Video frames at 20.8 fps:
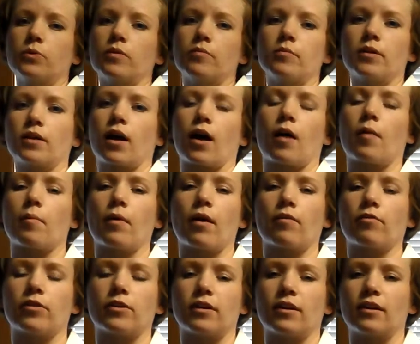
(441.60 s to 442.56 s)
do we become
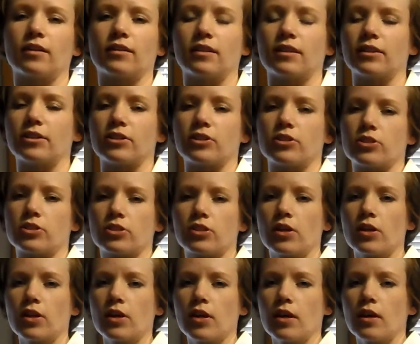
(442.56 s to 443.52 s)
everyday
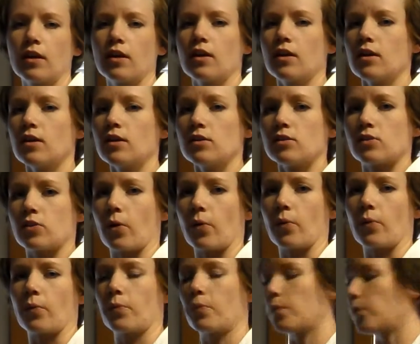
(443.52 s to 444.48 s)
leaders?
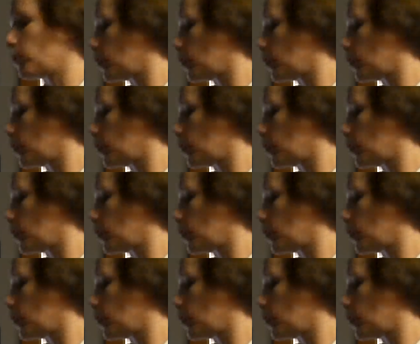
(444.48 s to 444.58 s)
So,